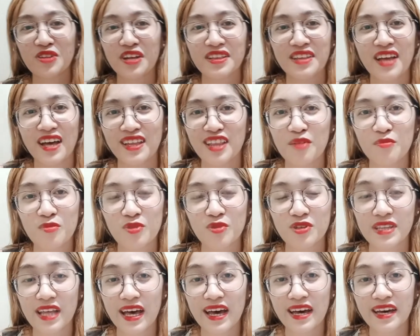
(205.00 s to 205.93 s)

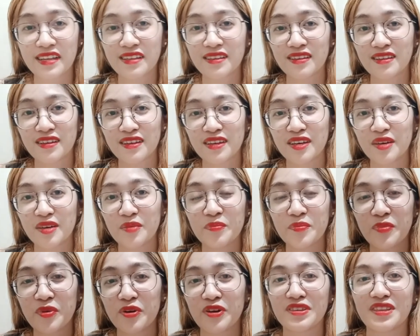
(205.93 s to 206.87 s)
nagdadamutan.
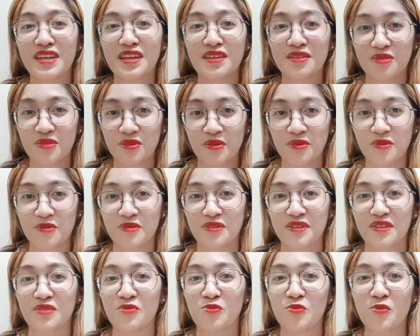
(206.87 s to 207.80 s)
Important
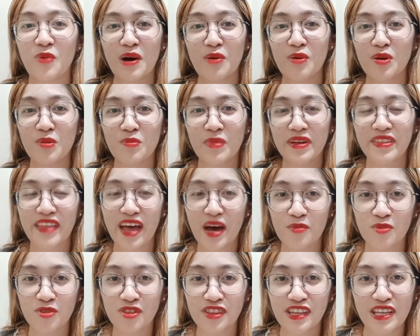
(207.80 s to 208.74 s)
yun. Wawal
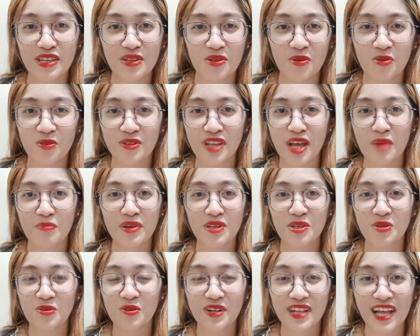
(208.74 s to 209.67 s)
madamot dito.
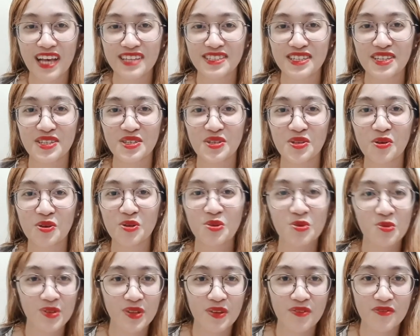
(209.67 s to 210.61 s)
Dapat yung classes nyo
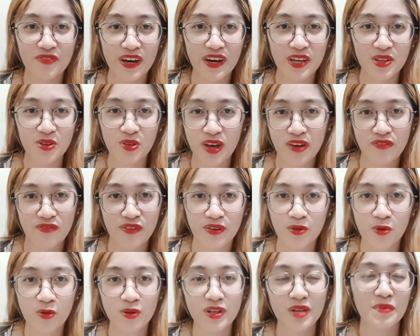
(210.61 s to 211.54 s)
unified to have
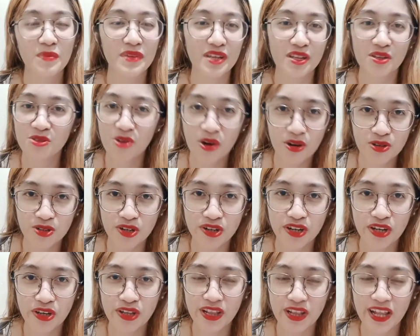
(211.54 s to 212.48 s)
a good main doctor
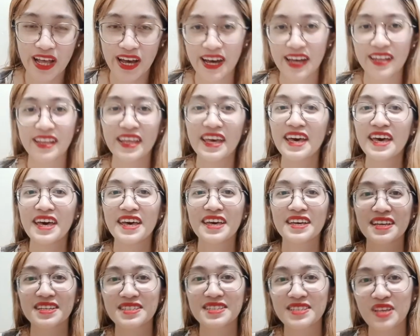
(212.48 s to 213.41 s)
kayo lahat.
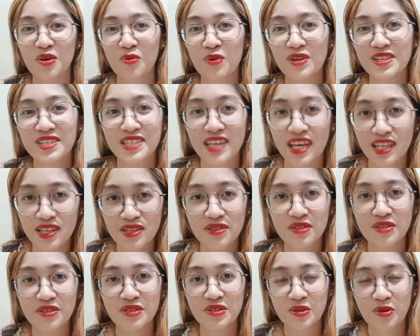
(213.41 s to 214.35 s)
Kasi what
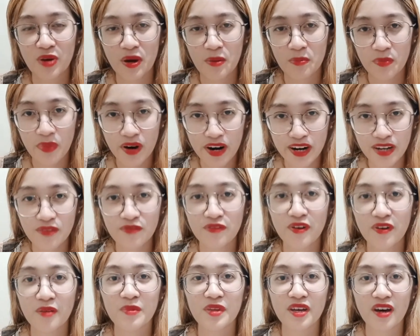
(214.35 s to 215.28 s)
sets you apart
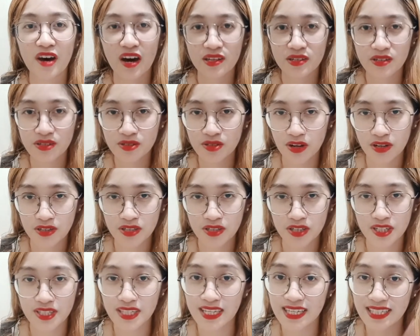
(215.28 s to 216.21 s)
from the other
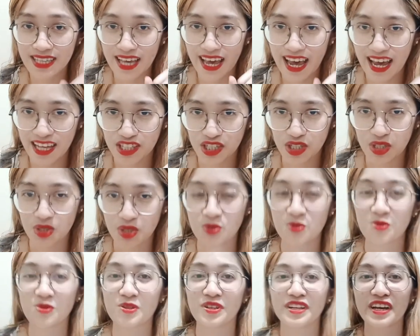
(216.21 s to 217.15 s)
doctors is
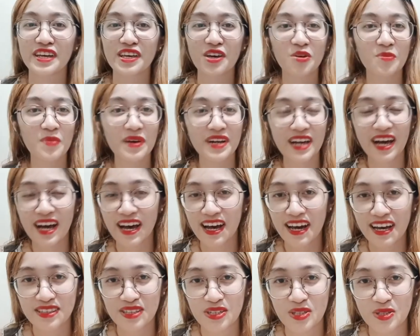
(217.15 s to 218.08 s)
attitude. Kaya kung
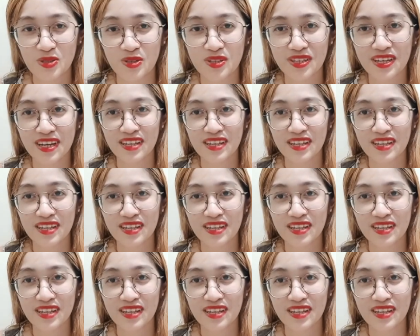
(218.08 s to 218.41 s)
mag-a-attitude